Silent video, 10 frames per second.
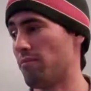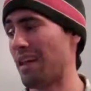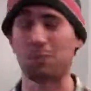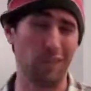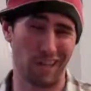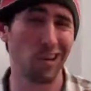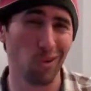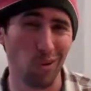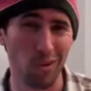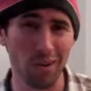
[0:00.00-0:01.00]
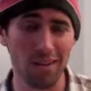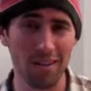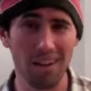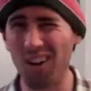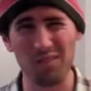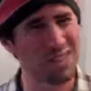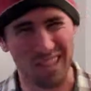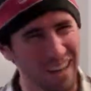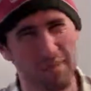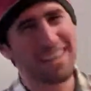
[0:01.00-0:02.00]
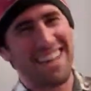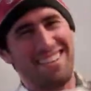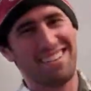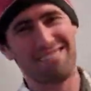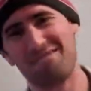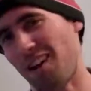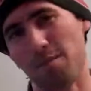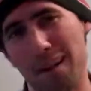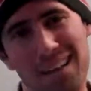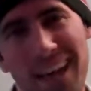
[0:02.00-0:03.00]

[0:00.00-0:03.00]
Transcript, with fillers: That's pretty cool. All of us coming together, talking about